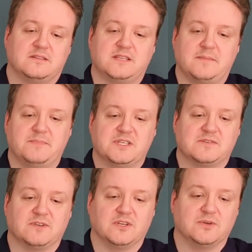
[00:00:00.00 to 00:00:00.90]
dab bits
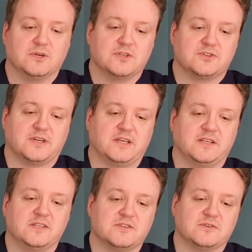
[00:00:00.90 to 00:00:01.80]
of glue, try and get it
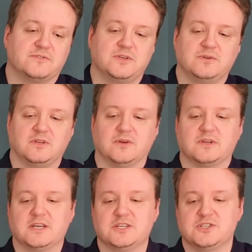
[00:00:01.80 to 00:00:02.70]
into a few of the
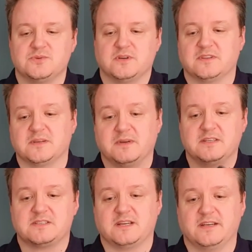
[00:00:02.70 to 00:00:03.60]
locations where I think it might
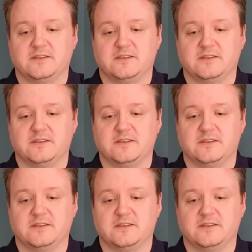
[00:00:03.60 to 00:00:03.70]
slide